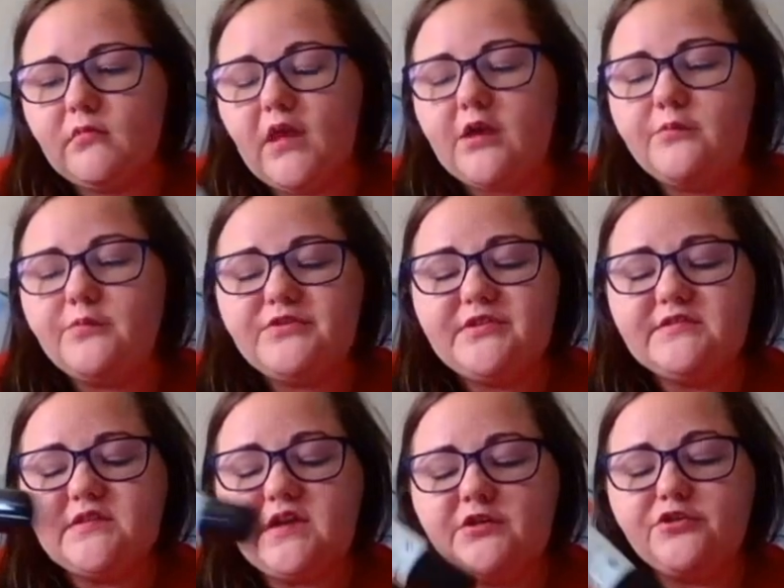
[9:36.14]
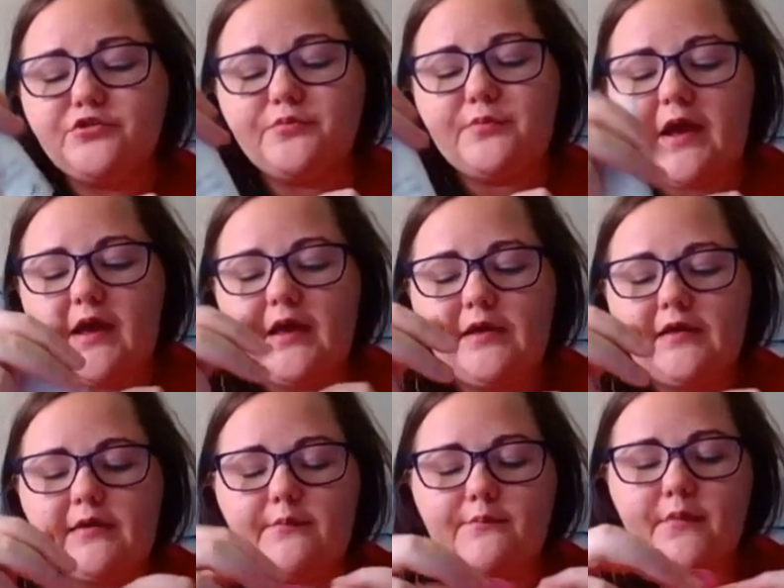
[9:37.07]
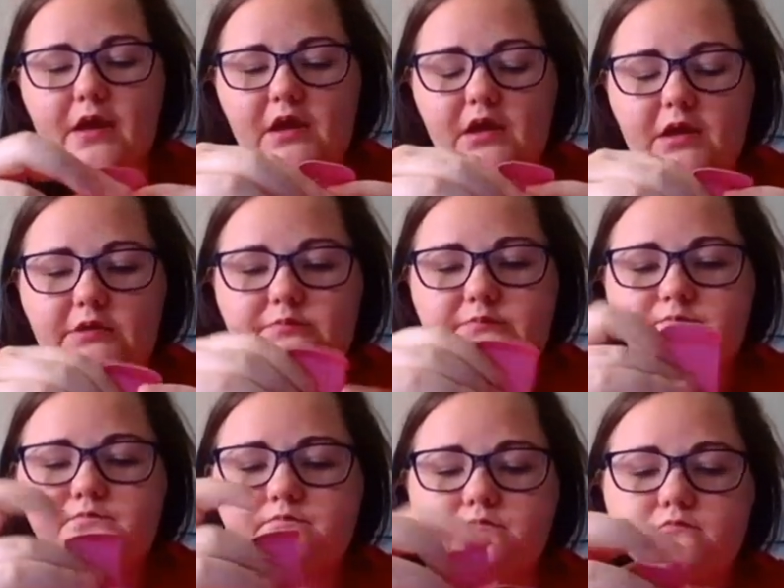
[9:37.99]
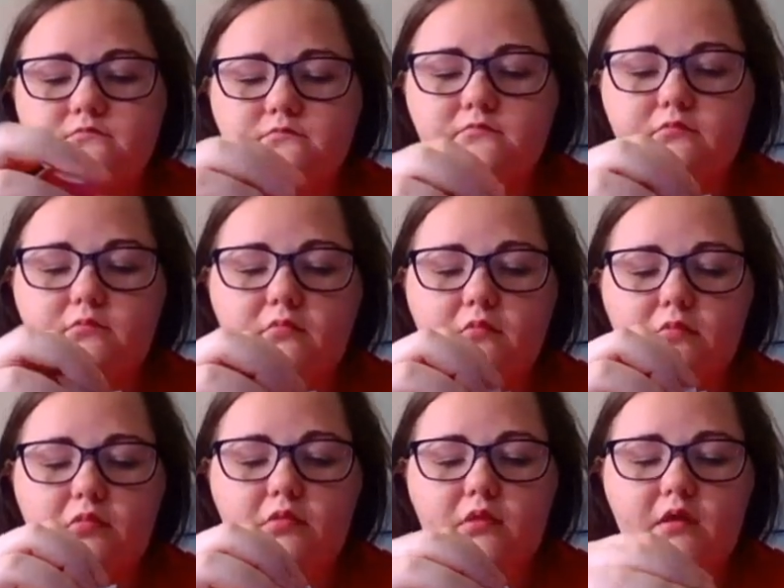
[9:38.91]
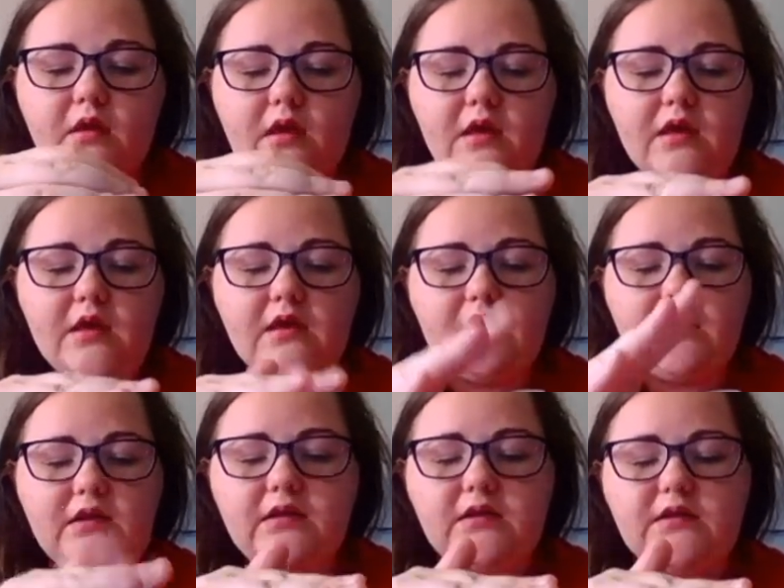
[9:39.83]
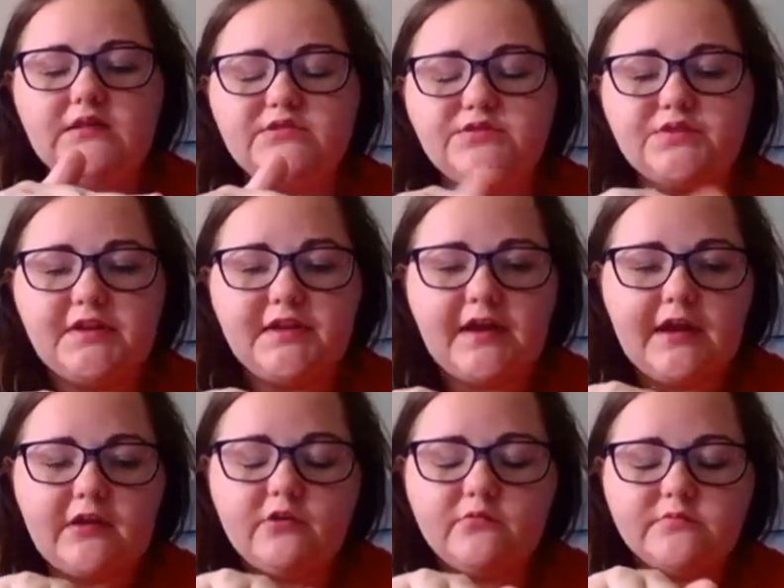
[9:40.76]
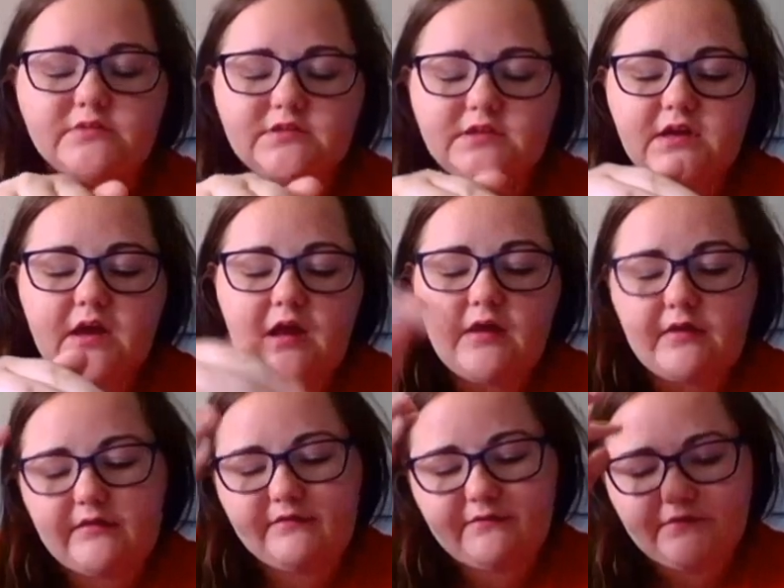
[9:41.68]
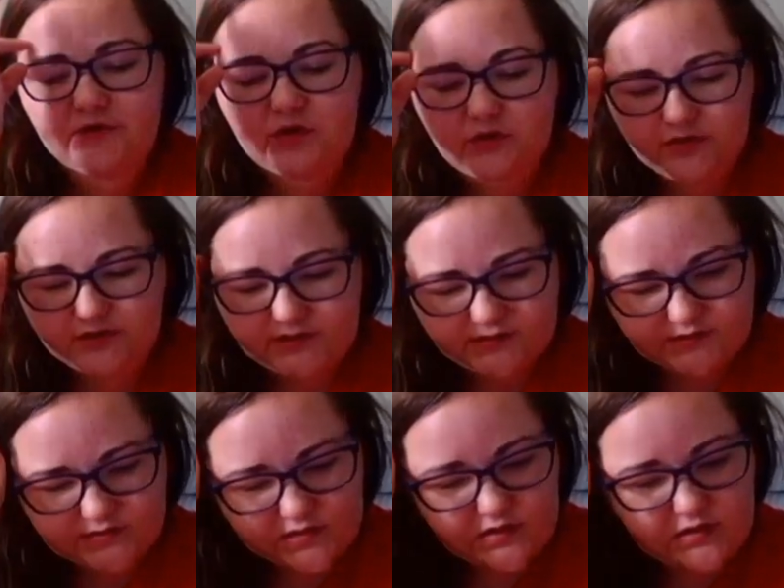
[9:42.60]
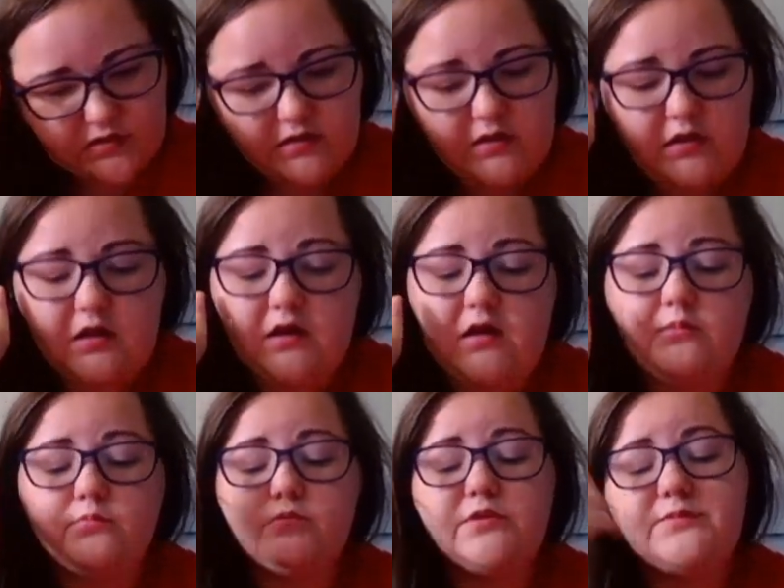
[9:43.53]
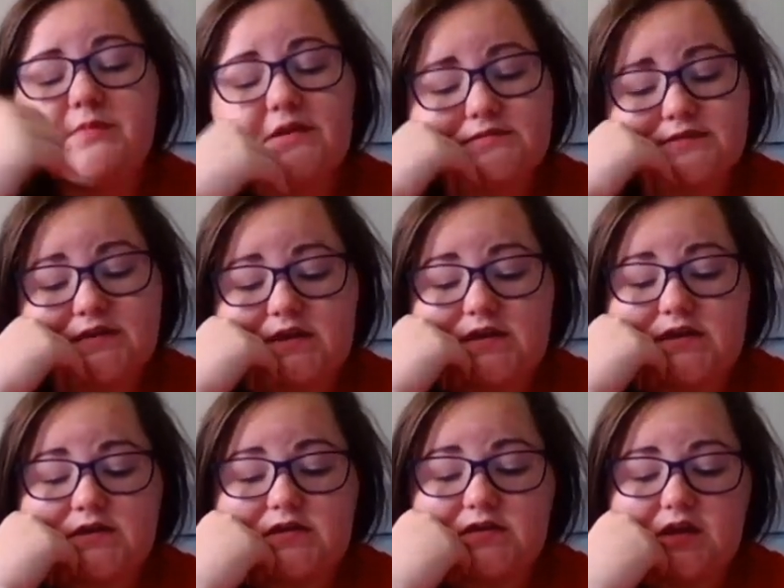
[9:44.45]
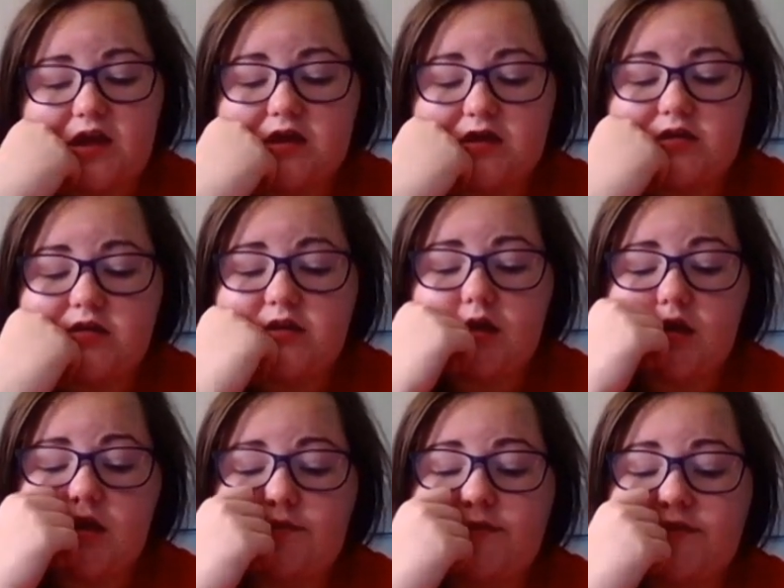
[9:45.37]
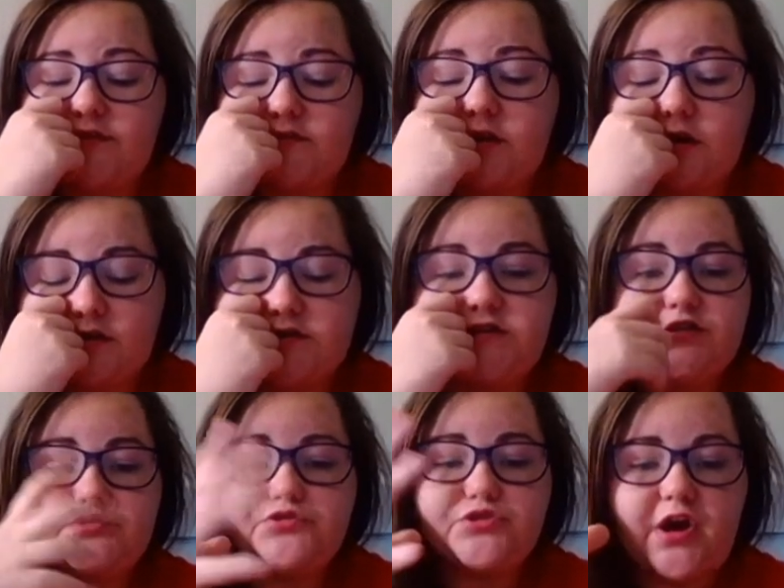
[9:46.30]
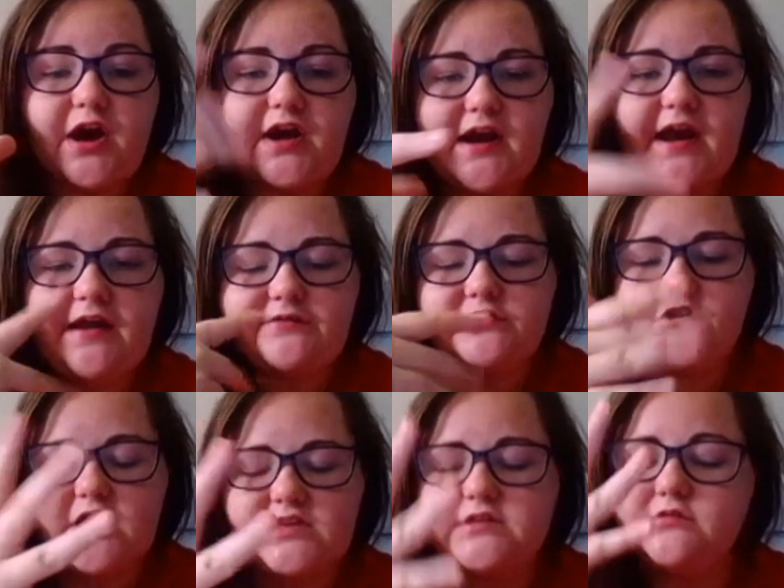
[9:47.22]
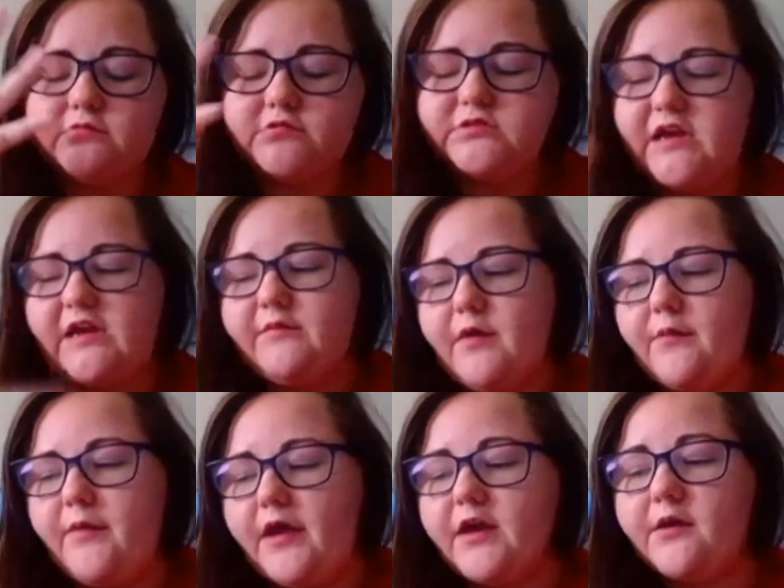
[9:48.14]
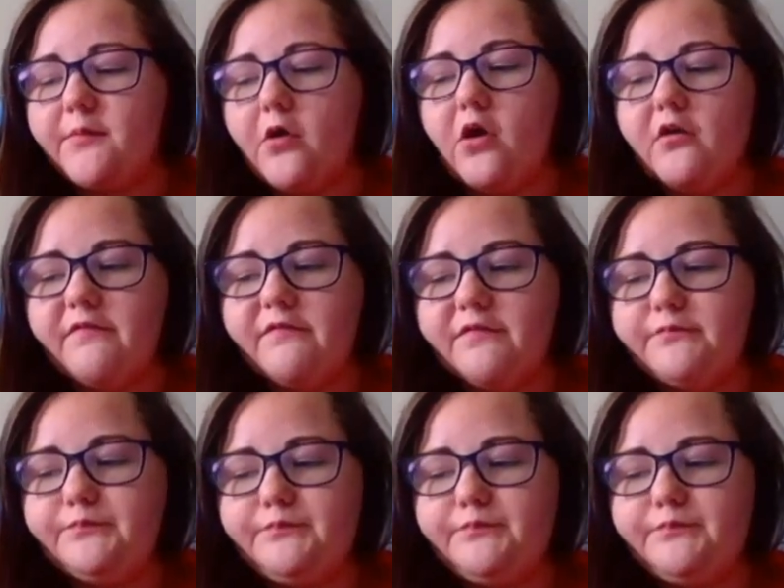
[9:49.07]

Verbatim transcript: I'll put this under my makeup and it's really helped, I've noticed, um, with my skin um, it's not too dry after I will take my makeup off.